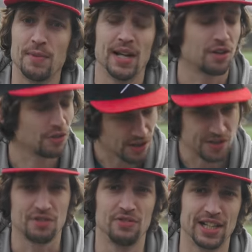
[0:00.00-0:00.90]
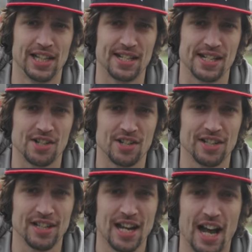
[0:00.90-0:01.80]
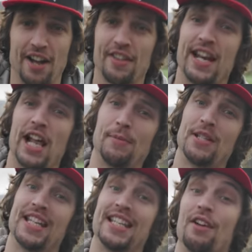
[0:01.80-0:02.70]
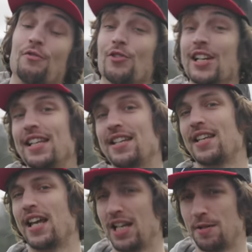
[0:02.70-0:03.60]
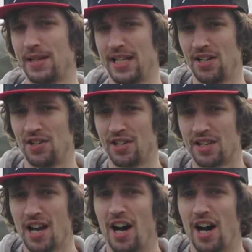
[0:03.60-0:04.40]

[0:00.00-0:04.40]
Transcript: from that crushing realization, I'll then help you to set realistic expectations,